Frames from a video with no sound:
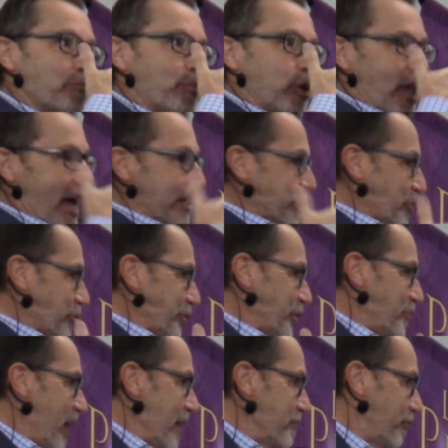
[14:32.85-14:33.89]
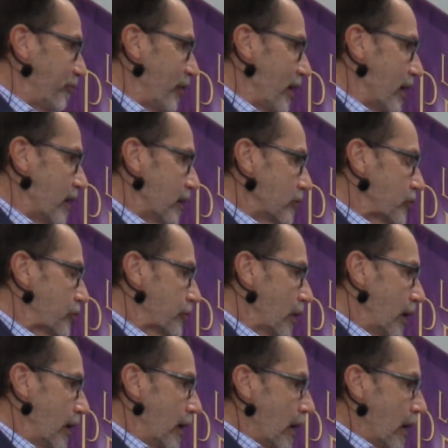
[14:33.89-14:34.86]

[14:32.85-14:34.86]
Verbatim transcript: plastered to my face,